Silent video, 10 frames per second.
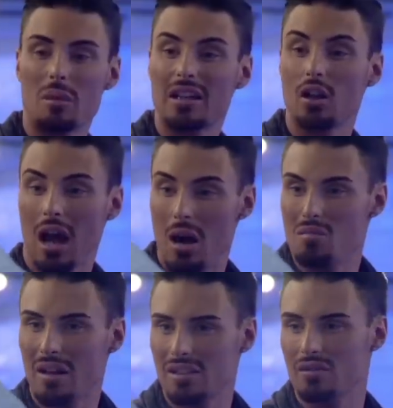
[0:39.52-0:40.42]
But he got like a
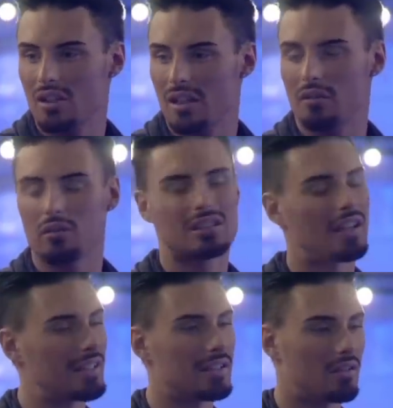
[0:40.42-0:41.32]
massive cheer for
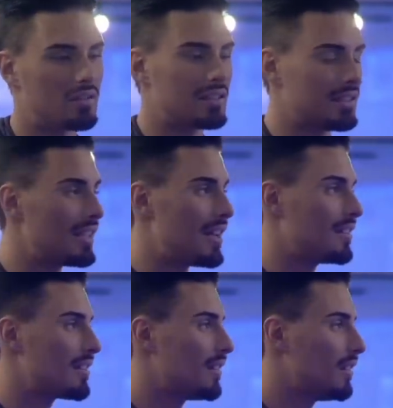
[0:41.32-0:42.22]
something he'd obviously said.